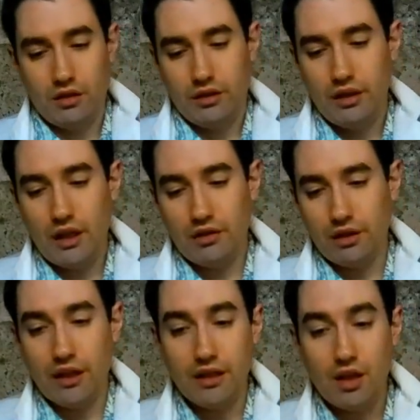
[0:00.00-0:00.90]
Yes,
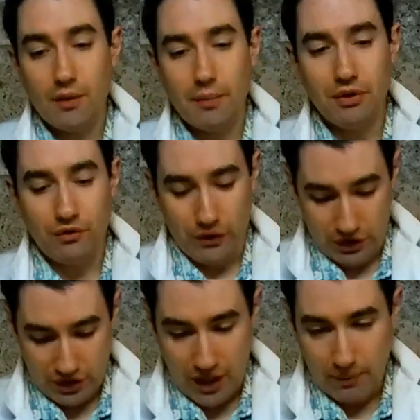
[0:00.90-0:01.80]
cutting them up is the
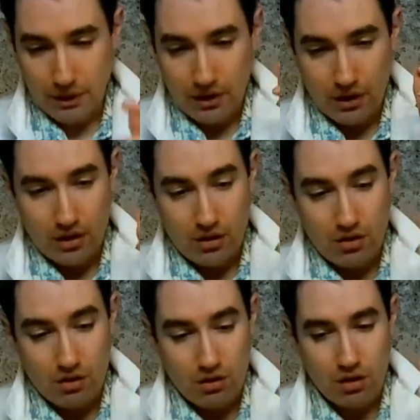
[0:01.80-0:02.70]
first step.
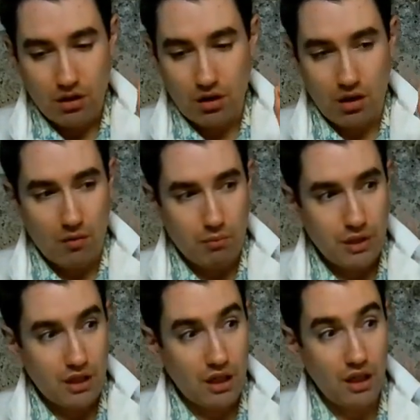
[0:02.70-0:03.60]

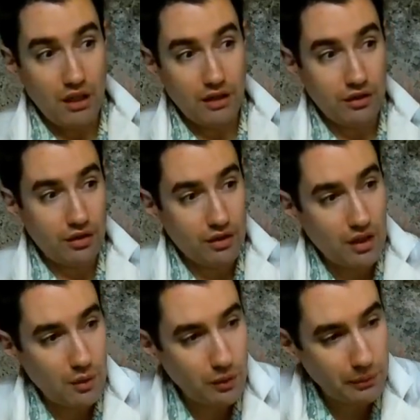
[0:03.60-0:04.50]
Because
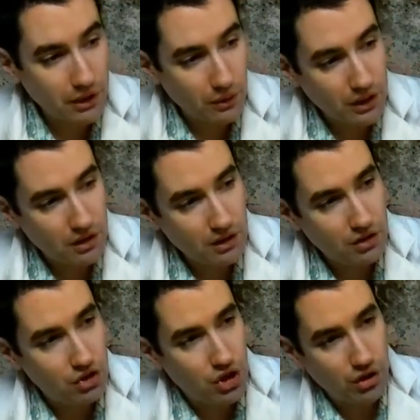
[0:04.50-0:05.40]
they will be going into
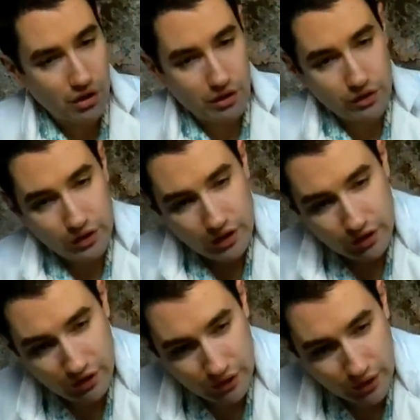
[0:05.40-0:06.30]
these jars.
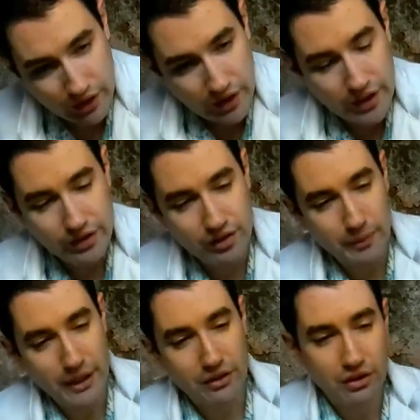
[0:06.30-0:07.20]
So this is a
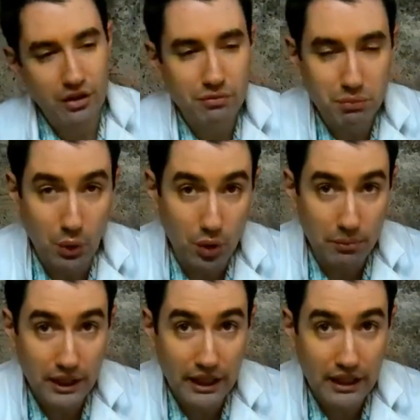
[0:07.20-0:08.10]
matter of poor
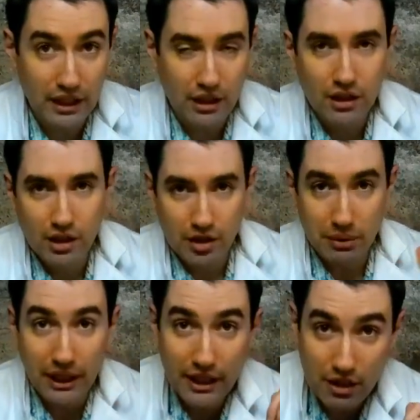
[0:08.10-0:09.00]
planning. The
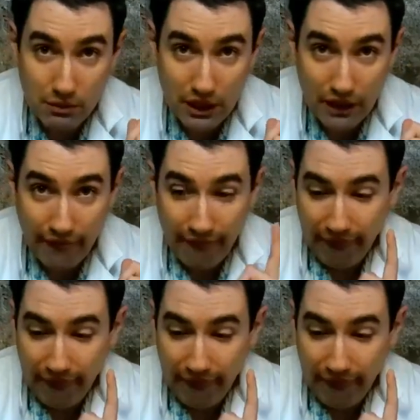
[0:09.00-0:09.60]
planning being,